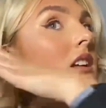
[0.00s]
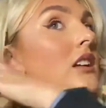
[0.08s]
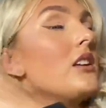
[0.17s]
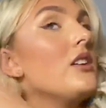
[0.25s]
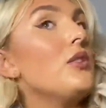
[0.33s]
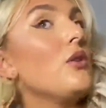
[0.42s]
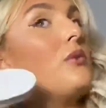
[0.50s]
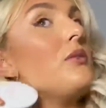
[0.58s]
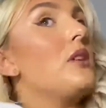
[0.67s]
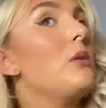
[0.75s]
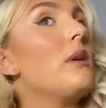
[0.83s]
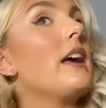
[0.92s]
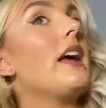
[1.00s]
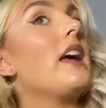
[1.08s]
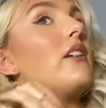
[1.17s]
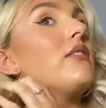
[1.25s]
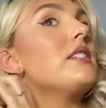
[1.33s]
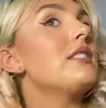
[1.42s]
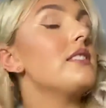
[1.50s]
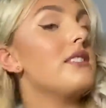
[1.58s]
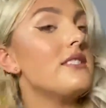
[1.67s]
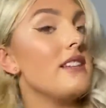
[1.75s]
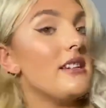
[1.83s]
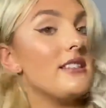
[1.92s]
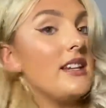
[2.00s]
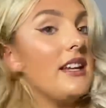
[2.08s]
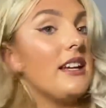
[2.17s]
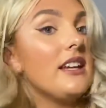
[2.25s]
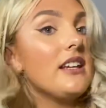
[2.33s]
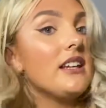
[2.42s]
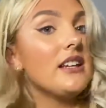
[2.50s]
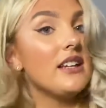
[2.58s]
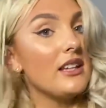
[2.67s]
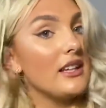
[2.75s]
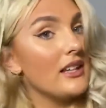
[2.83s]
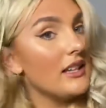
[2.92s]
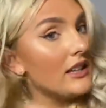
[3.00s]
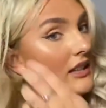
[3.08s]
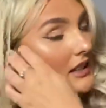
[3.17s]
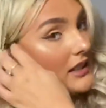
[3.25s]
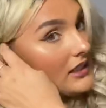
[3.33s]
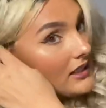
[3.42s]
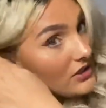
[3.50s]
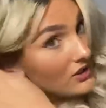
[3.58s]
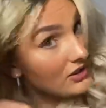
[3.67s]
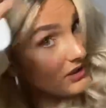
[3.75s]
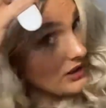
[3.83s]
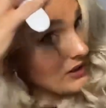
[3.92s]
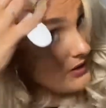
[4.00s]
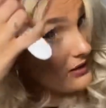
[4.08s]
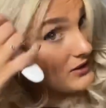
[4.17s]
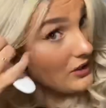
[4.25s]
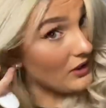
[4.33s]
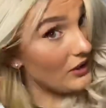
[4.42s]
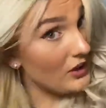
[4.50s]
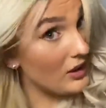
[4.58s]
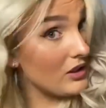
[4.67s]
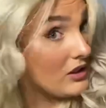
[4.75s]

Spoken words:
because obviously we have set it. It's just going to